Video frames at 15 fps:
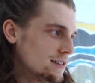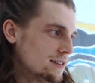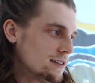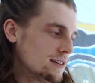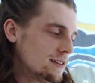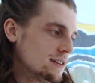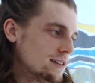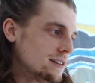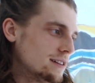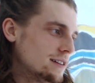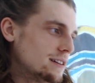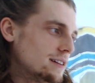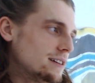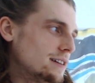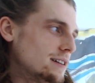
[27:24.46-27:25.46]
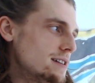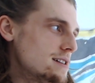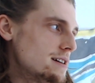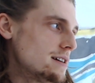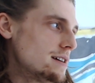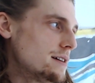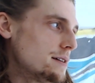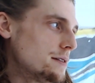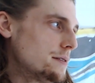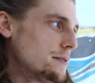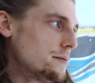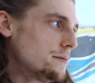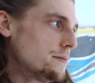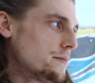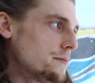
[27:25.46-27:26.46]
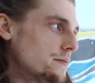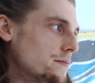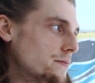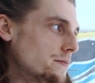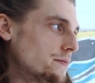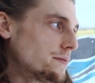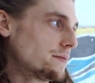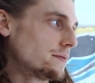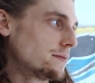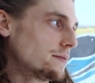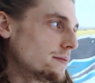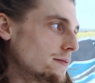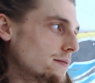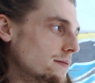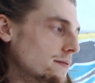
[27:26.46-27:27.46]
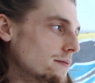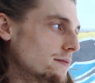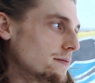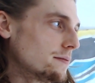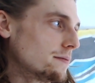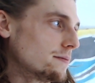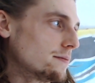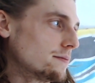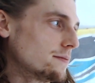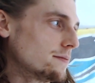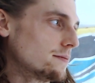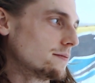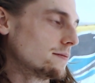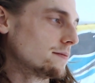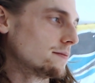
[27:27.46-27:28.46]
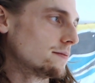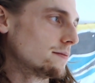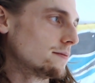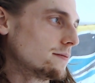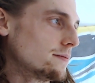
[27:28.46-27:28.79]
The person shown says nothing.